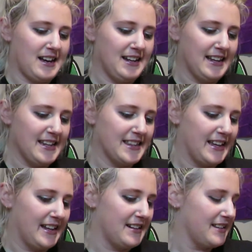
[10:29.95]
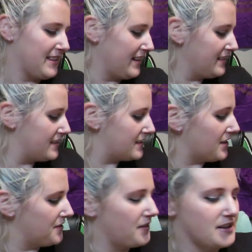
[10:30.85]
I like that. That is
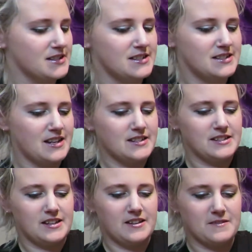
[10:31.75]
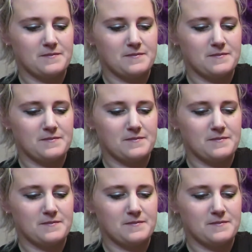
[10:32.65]
so snazzy.